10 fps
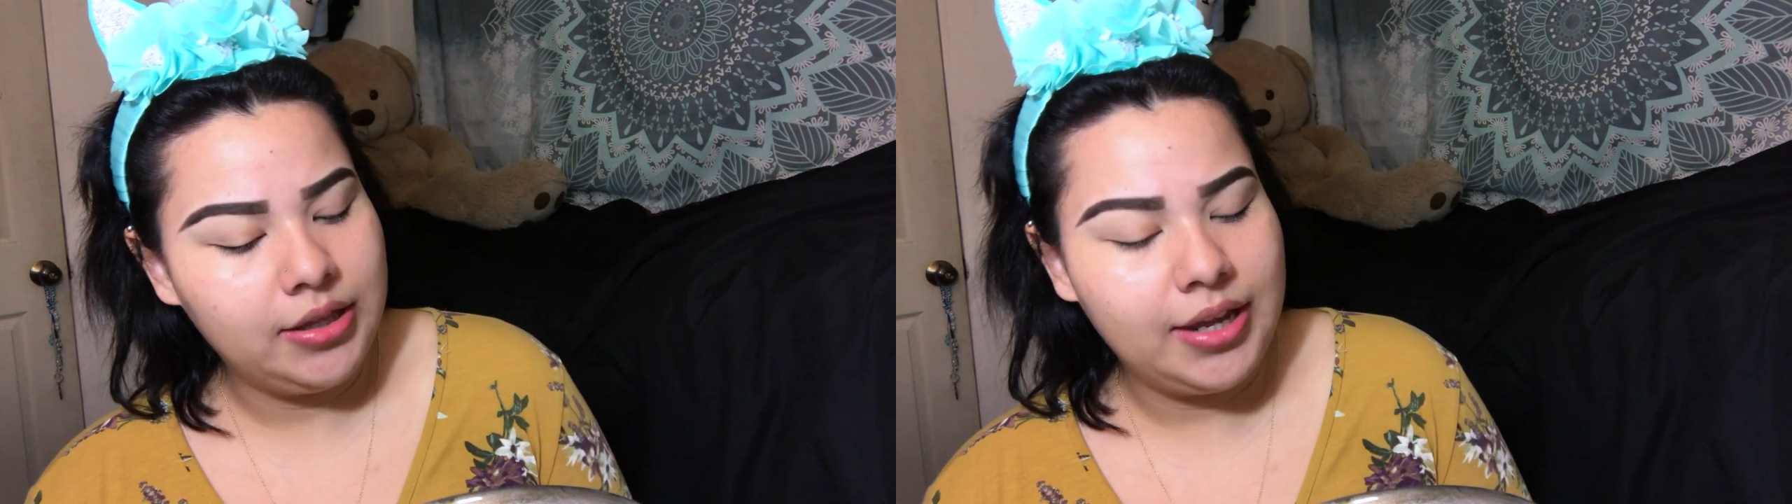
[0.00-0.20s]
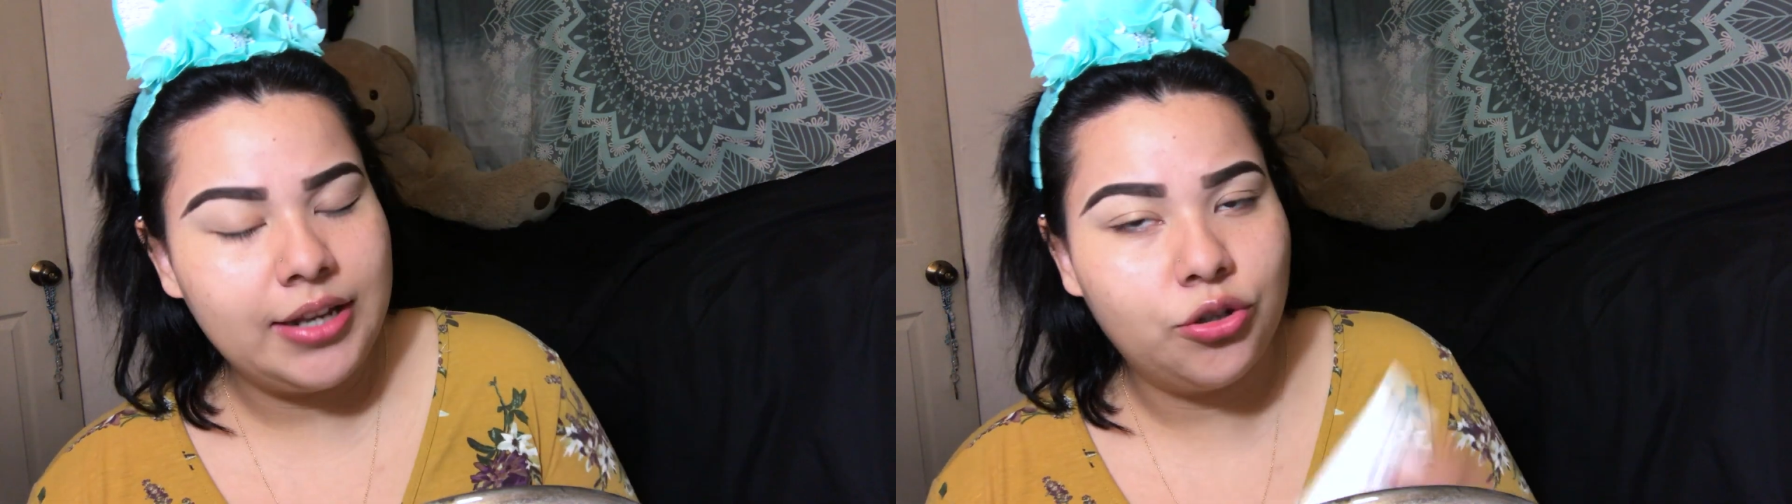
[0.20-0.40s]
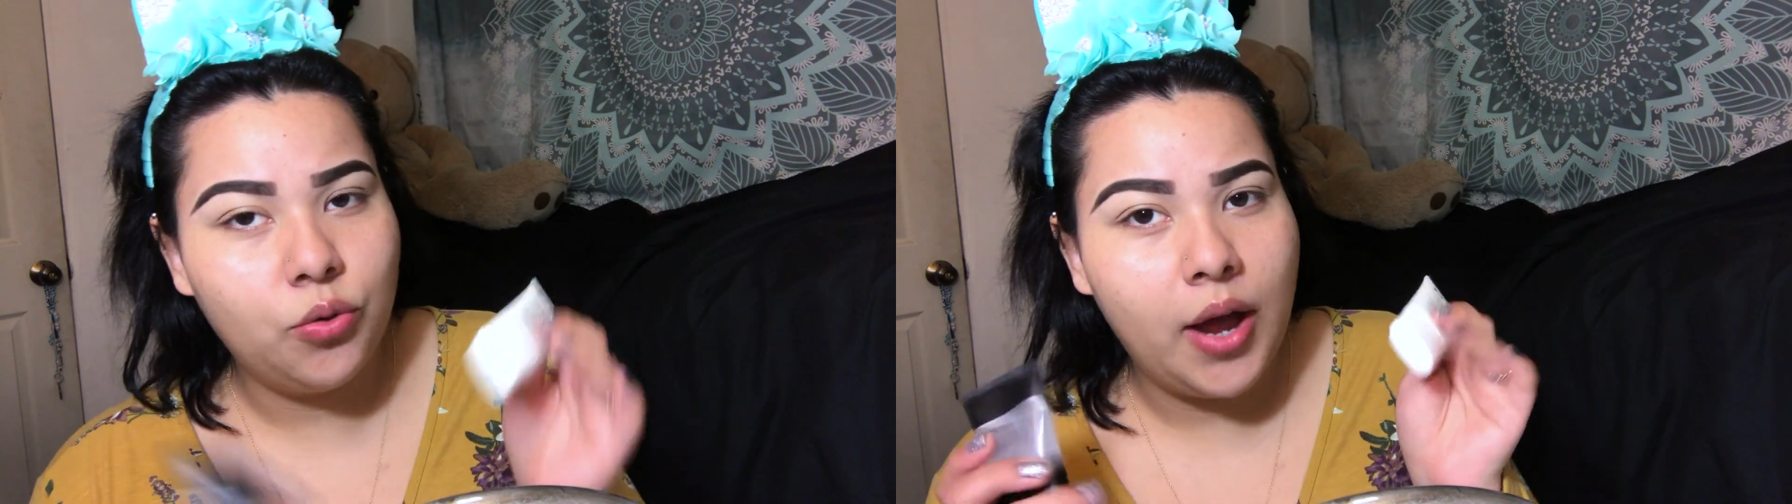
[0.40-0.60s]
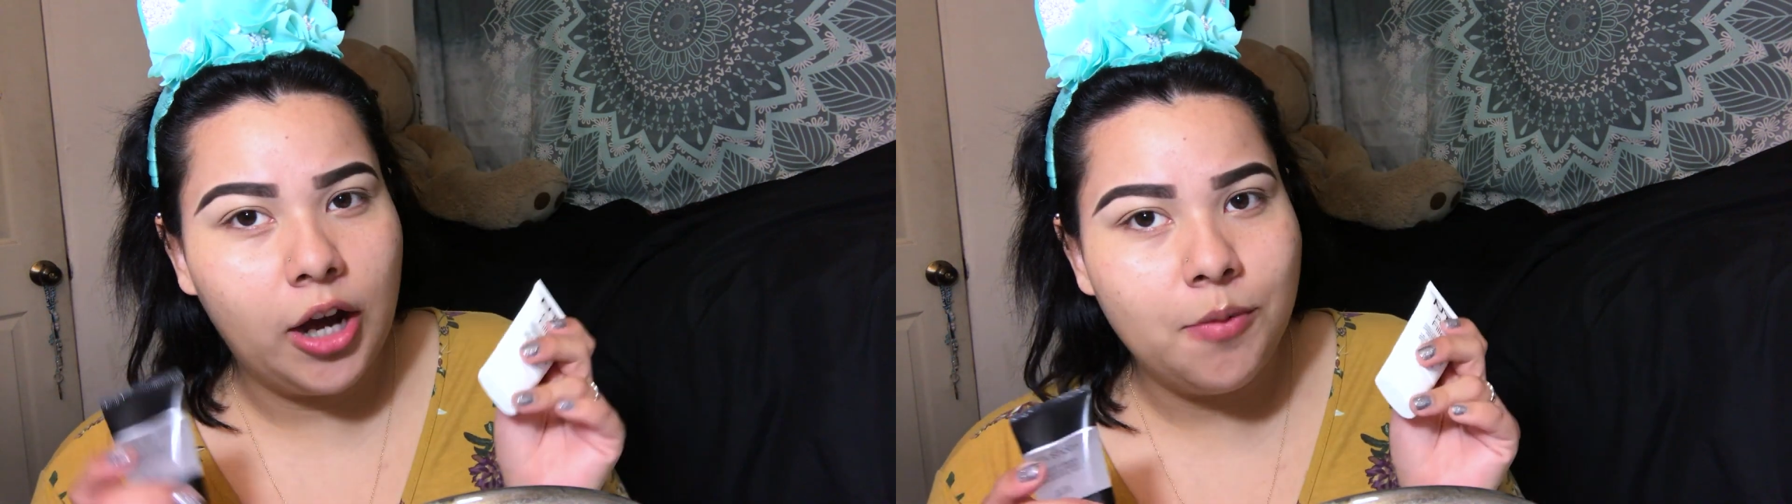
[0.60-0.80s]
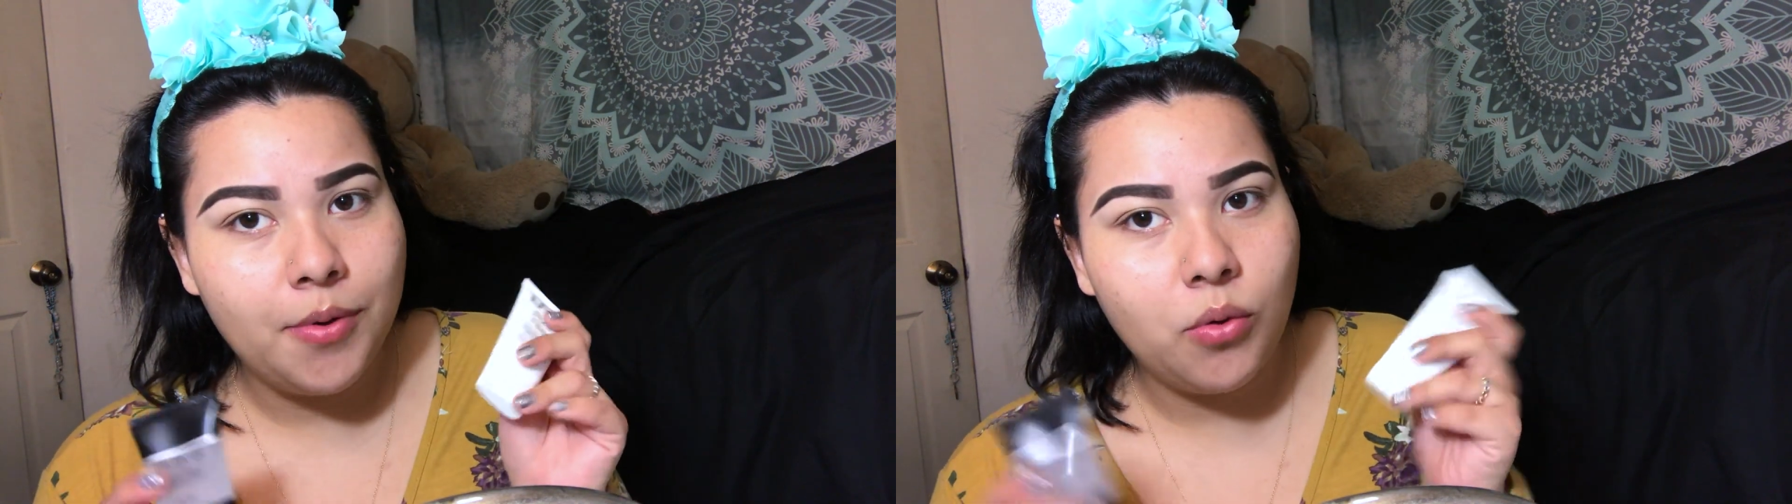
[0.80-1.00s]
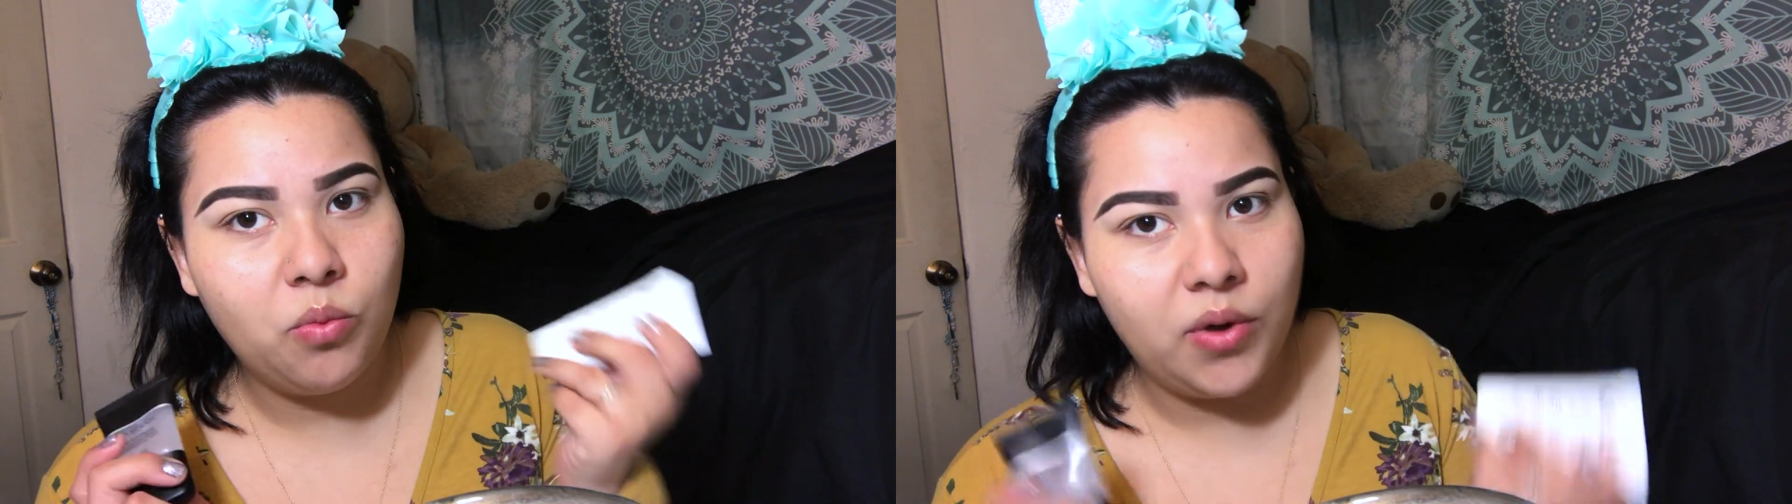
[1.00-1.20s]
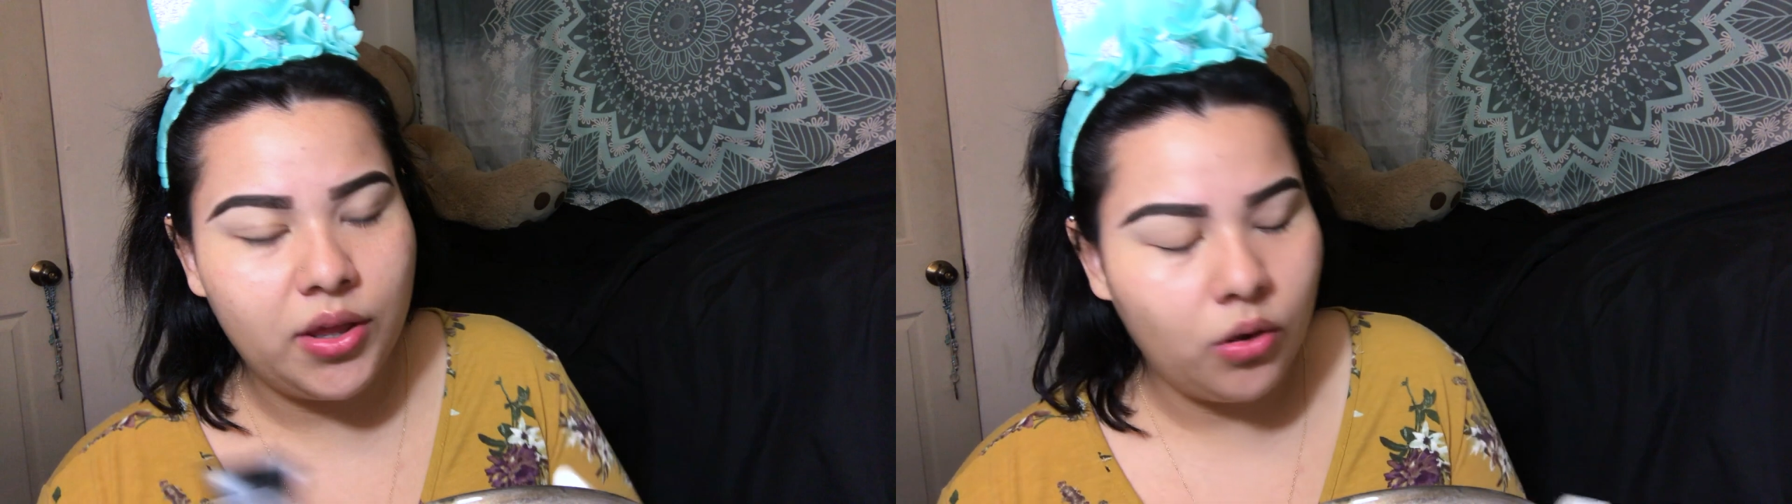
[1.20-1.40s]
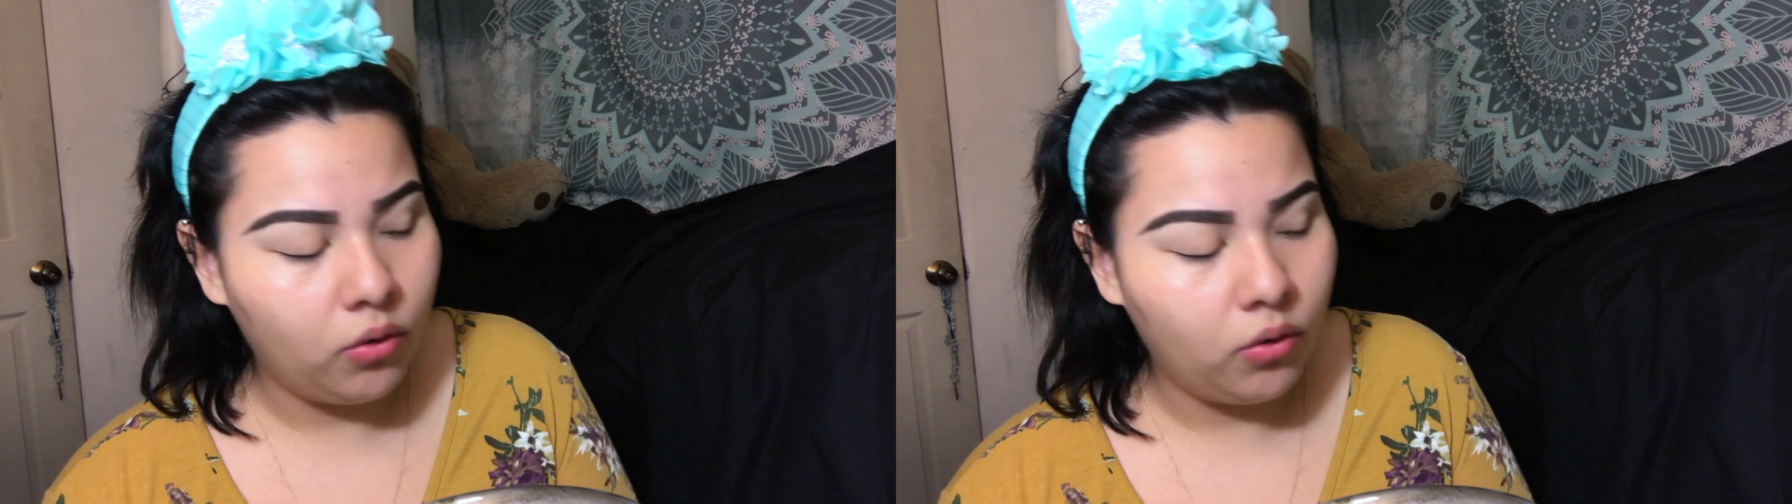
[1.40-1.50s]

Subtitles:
they do help with